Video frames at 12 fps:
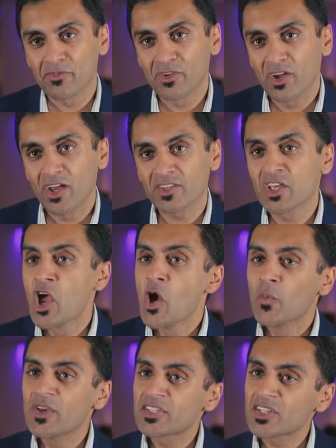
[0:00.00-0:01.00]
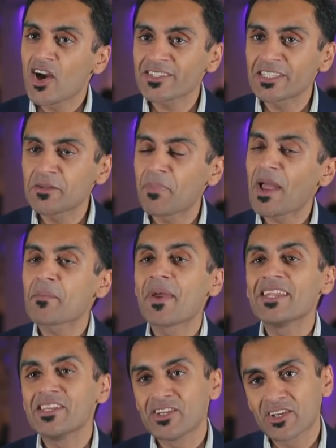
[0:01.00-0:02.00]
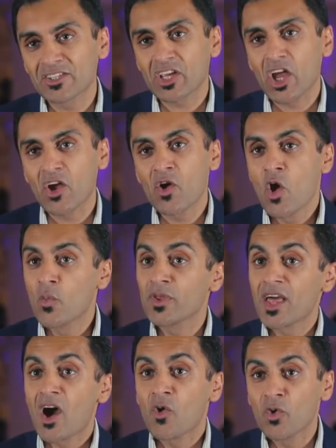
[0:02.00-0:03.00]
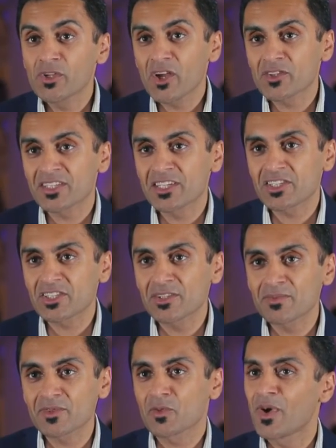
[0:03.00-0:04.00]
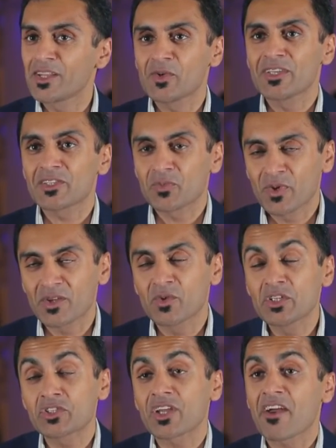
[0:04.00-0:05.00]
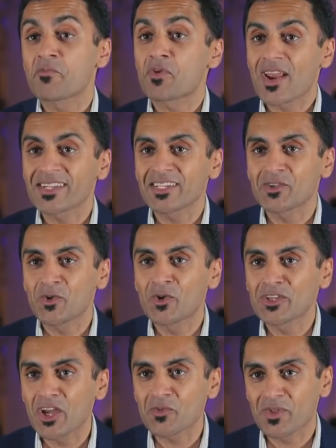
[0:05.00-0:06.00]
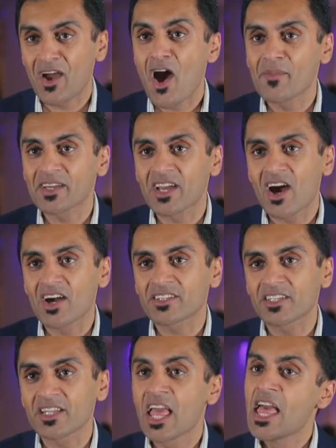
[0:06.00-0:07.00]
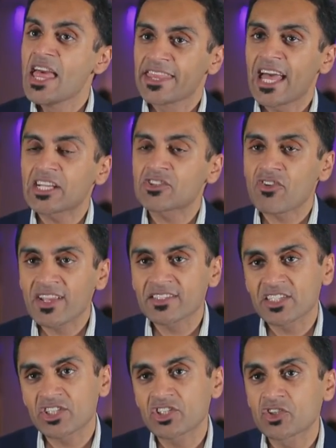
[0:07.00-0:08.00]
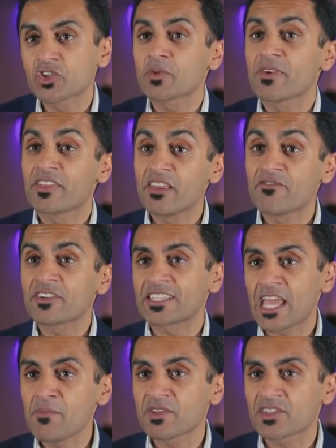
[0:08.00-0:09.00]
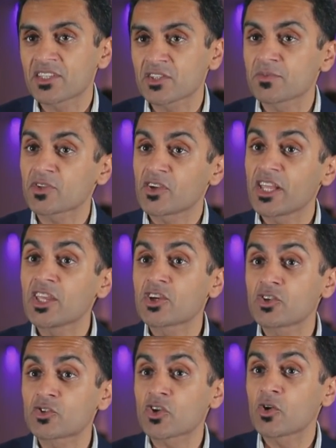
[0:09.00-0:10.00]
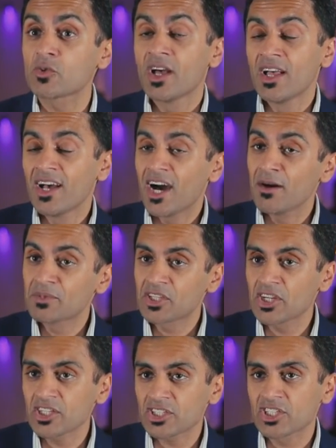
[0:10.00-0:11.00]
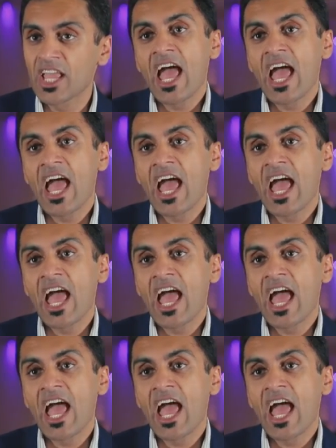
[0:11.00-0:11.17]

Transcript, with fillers: of years we started back many years ago with our audio systems when it, we used to have branded audio with Harman Kardon. That transitioned to some of the infotainment systems on InControl um, Touch